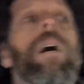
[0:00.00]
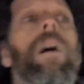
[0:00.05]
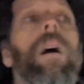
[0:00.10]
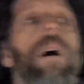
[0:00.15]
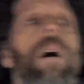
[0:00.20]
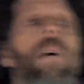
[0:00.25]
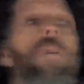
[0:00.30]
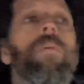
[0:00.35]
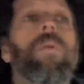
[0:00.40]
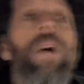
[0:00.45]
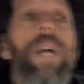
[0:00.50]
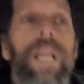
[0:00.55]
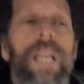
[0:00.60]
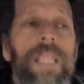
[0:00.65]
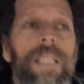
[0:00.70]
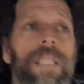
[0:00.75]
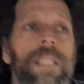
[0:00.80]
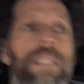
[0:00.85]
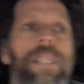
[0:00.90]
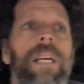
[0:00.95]

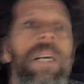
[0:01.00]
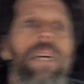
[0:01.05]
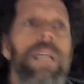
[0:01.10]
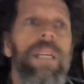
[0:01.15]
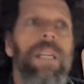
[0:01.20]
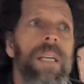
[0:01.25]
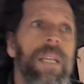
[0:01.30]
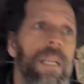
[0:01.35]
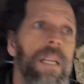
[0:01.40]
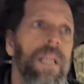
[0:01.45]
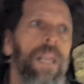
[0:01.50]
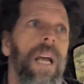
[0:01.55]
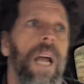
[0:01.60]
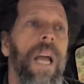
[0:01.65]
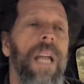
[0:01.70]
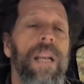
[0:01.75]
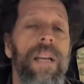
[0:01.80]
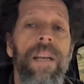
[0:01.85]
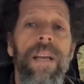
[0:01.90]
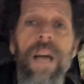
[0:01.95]
always
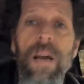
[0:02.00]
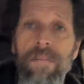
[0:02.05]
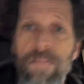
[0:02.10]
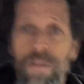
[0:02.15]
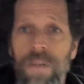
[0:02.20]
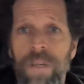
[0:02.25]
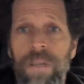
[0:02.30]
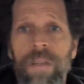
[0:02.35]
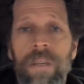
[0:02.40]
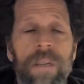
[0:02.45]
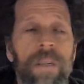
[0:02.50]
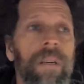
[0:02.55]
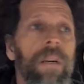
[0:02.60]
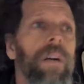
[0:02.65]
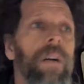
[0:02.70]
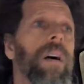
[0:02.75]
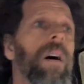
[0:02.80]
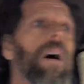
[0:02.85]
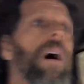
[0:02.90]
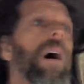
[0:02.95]
and never
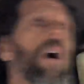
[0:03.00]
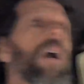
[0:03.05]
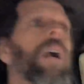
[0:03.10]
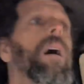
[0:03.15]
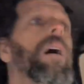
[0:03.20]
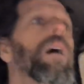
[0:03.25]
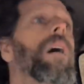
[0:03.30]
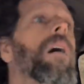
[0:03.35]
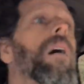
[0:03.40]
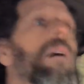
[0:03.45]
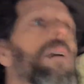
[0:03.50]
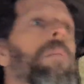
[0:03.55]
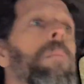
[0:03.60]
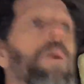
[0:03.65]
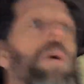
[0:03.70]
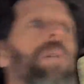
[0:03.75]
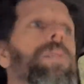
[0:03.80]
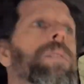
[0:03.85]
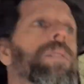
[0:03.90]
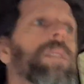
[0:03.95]
are
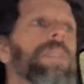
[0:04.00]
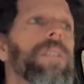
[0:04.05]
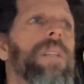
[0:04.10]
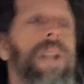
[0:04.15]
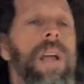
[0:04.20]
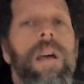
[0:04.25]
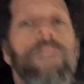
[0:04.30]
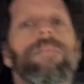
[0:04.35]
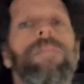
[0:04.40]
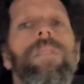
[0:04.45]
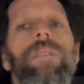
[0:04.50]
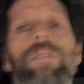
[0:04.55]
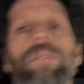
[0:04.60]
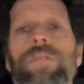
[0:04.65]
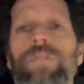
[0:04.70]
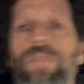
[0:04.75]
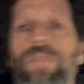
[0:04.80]
almost never